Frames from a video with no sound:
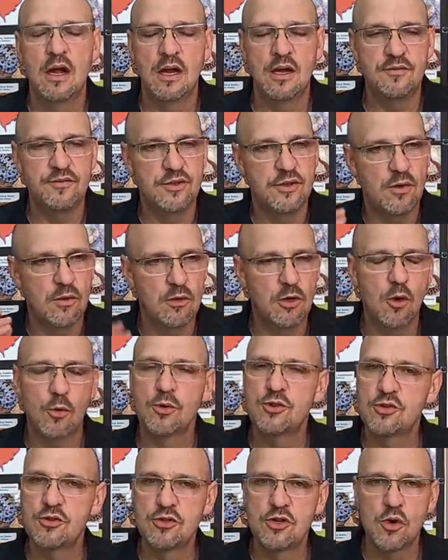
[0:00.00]
And if you don't know
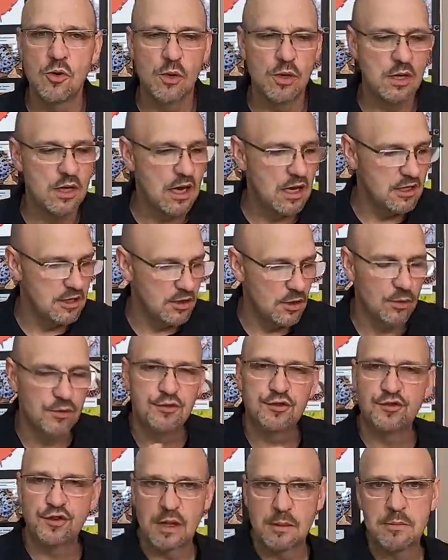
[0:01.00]
what you're doing and you
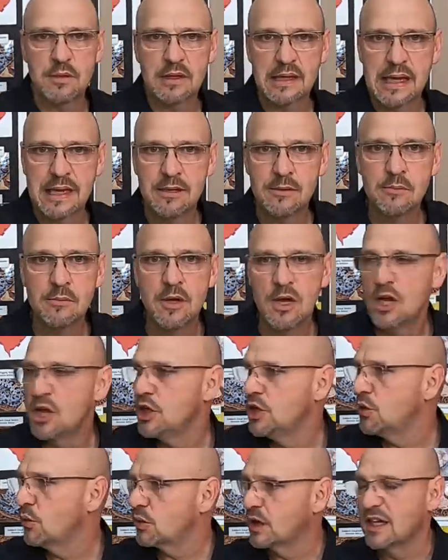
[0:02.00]
don't stimulate them,
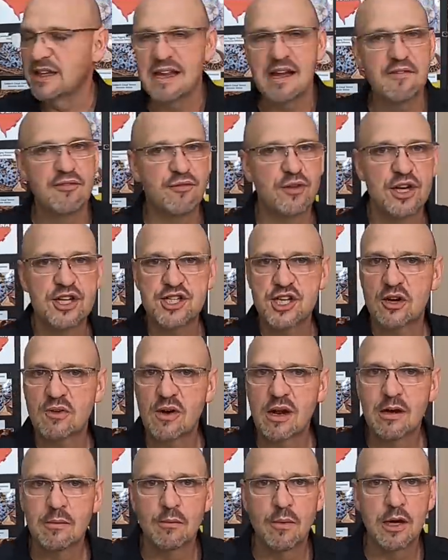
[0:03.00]
you don't get that fresh
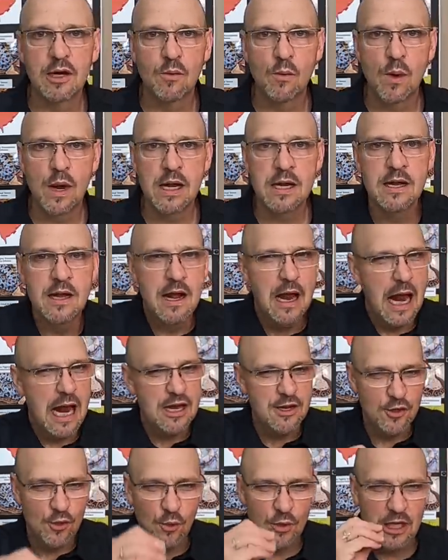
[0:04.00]
air on them right away,
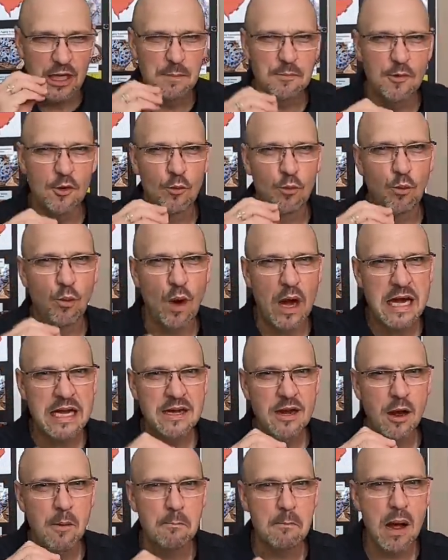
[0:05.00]
and you don't give them the
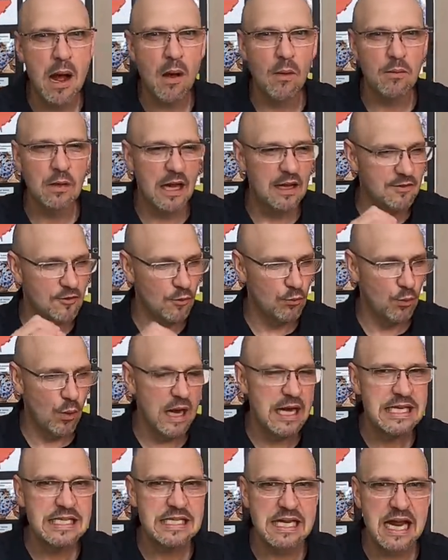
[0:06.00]
right amount at the
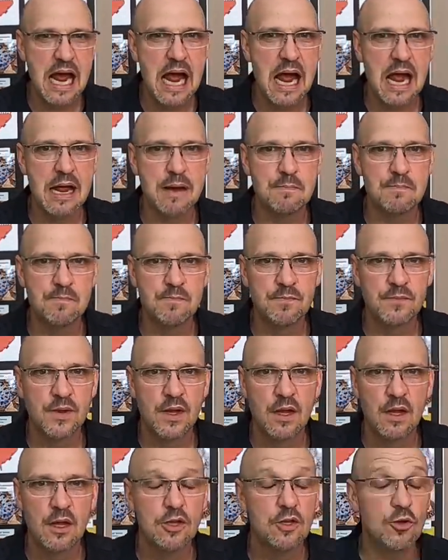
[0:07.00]
right time,
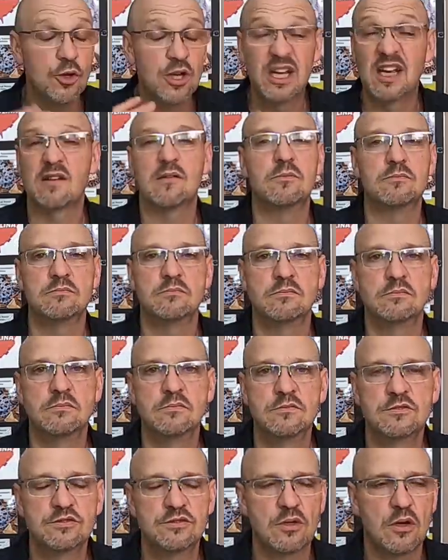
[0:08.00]
you'll kill them.
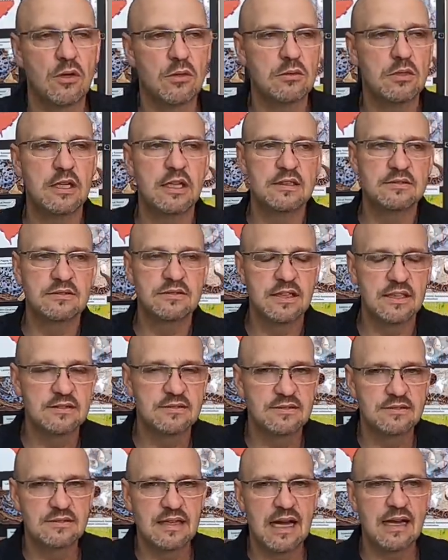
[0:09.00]
So
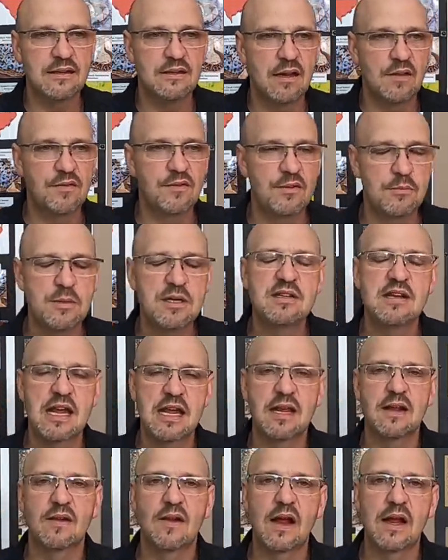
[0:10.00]
it's not nothing to be
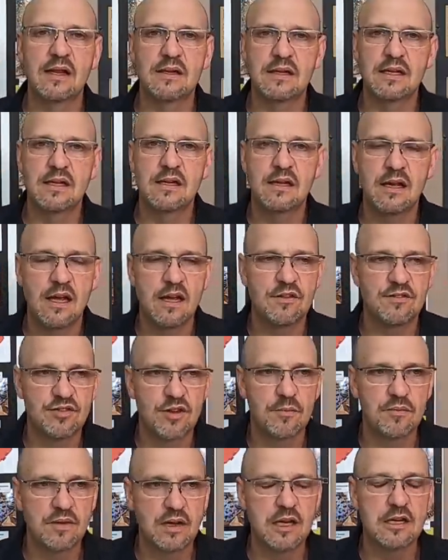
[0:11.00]
taken lightly. It's
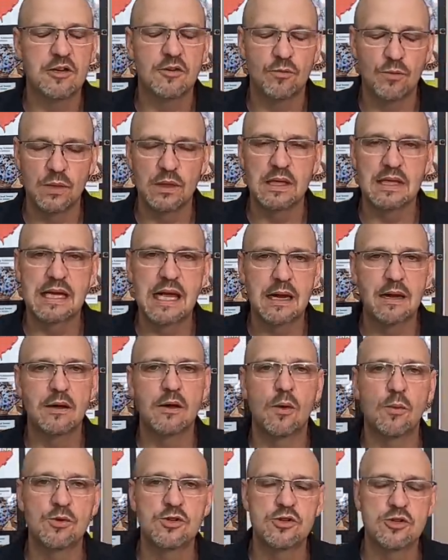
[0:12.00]
something that you really got
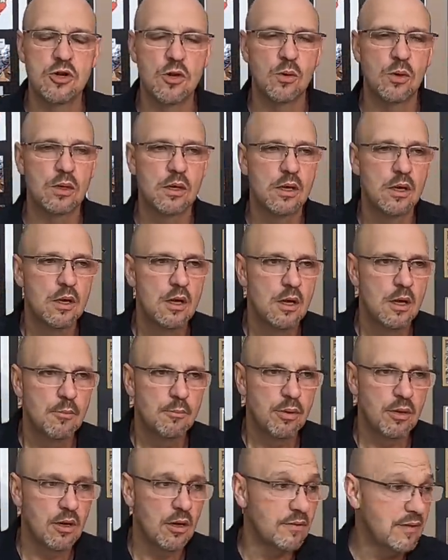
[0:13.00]
to know what you're doing.
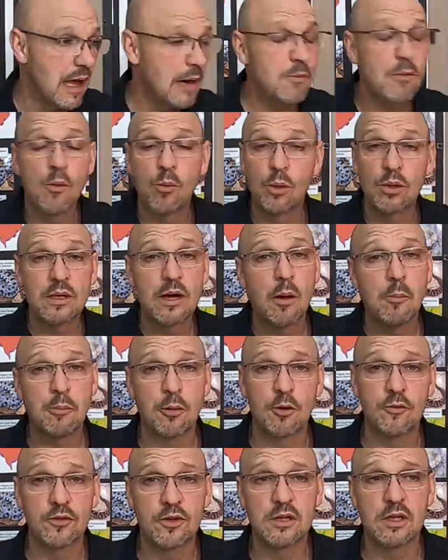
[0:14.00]
But that one worked out
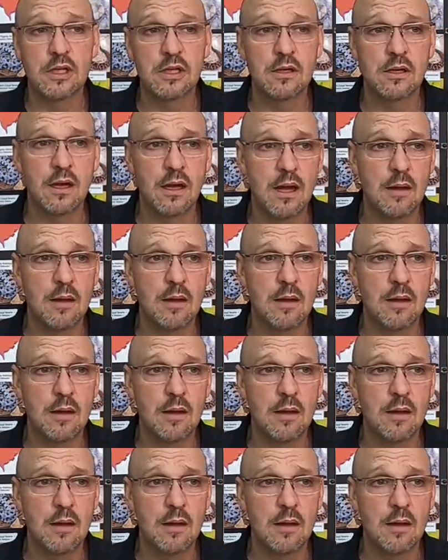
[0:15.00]
perfectly.